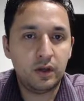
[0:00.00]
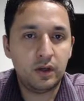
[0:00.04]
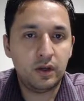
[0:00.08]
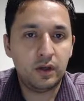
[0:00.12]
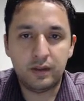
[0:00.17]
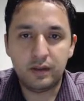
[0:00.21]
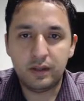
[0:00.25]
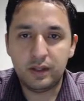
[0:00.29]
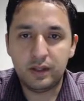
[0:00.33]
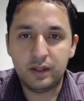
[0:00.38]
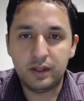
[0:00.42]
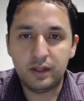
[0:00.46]

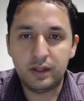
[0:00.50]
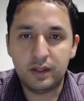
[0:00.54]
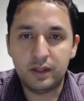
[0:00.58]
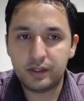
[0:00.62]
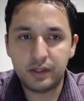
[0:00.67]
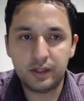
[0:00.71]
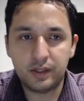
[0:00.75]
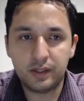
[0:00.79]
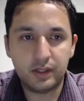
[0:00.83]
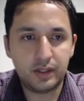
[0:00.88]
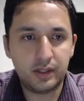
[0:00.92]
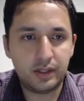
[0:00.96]
This
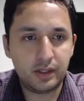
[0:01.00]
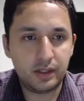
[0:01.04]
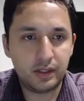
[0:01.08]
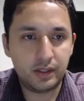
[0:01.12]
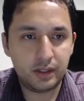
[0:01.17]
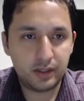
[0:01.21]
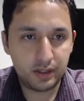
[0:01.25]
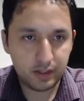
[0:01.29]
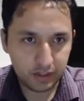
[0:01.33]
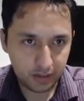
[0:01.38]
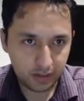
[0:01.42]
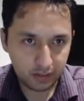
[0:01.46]

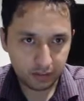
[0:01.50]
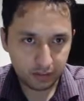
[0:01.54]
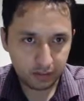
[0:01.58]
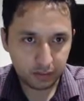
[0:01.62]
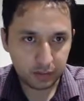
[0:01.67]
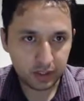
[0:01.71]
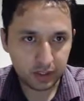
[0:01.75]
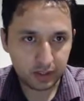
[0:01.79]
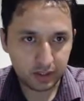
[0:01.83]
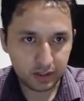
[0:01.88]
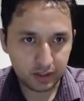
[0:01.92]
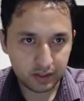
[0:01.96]
is,
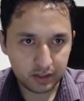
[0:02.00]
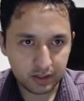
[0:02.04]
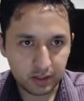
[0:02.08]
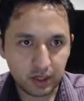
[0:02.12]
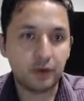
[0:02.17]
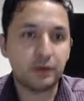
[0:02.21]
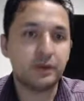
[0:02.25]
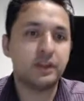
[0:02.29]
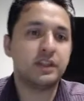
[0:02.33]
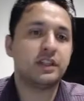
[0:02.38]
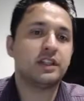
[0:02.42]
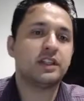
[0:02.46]
what is this?
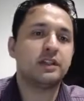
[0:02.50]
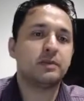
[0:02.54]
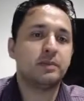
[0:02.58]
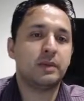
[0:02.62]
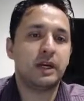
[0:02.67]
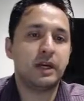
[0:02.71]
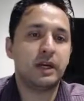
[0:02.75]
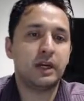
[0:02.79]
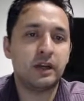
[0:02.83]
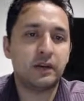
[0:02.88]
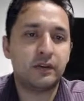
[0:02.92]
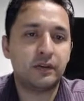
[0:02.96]
Oh, this is
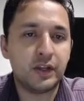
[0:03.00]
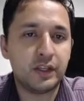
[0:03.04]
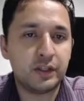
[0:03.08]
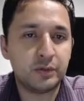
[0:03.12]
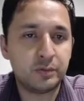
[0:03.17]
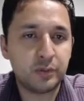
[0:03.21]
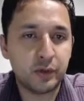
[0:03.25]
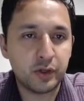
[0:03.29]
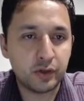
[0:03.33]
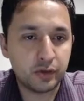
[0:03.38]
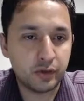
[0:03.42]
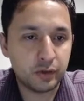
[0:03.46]
my
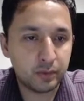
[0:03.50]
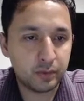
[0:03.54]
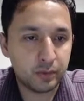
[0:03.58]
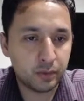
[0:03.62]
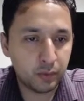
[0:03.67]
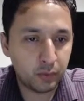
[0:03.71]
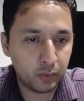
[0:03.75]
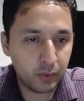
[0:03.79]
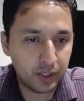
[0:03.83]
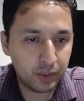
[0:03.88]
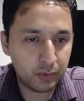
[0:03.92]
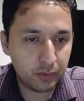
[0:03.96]
Facebook group.
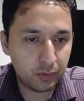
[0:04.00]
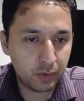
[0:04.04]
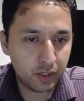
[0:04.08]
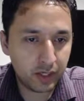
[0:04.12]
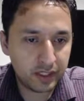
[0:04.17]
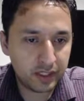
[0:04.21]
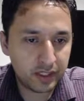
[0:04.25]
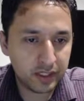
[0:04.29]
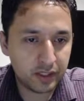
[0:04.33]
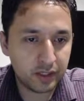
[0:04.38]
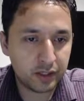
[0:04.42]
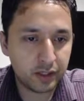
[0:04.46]
We
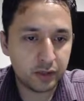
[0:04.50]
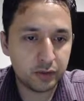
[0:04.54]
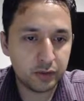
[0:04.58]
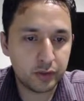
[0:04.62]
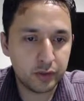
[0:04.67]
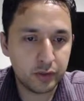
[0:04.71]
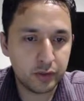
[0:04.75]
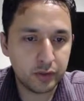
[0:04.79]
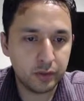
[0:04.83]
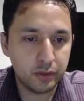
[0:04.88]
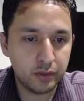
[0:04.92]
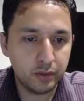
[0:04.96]
want to go
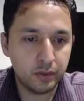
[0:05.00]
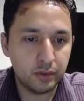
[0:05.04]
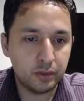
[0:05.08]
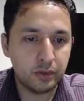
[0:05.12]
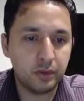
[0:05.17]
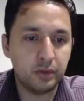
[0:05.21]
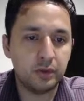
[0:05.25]
to